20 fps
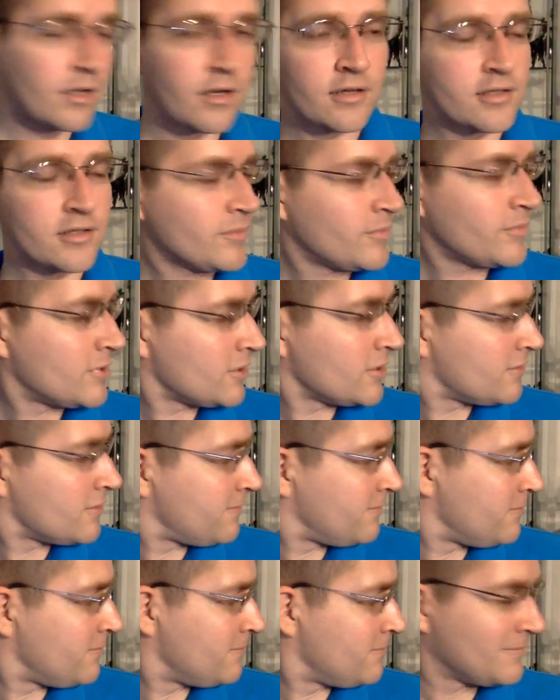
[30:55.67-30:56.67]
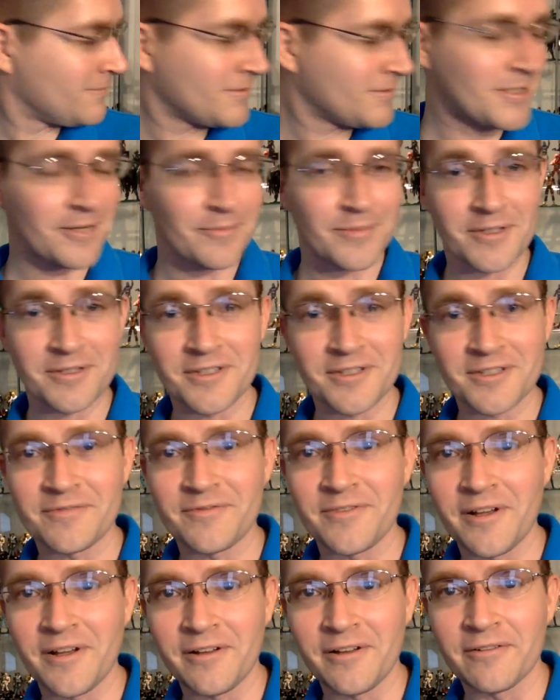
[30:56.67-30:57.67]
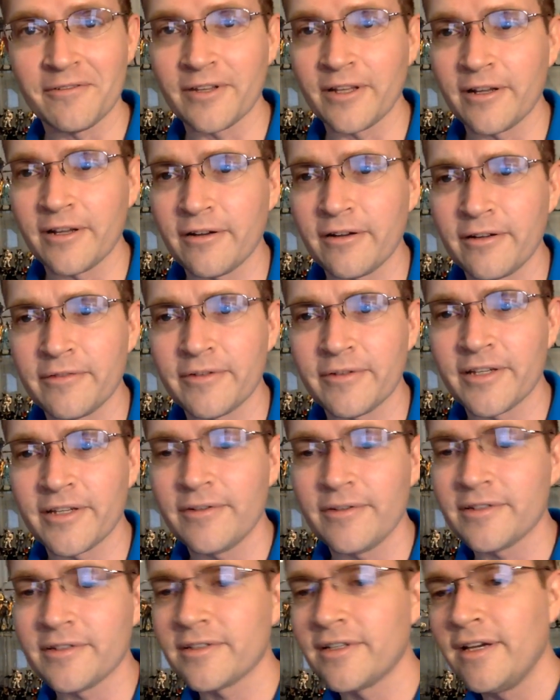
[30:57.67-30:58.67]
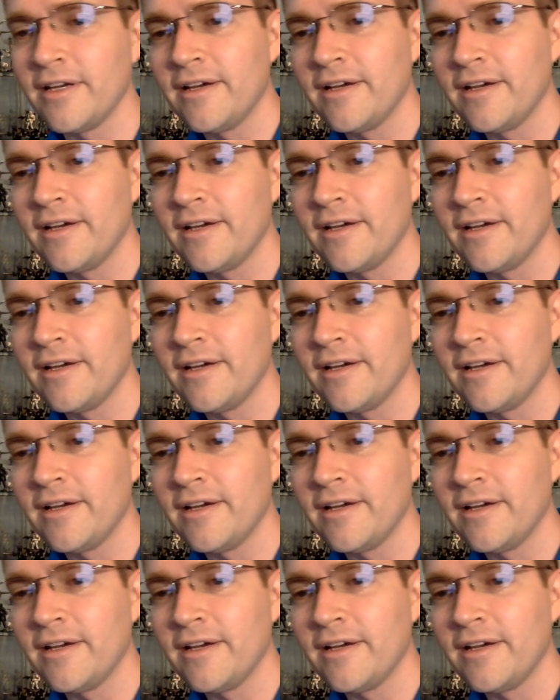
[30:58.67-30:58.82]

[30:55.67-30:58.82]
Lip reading: Something just fell over there. I don't know what that was.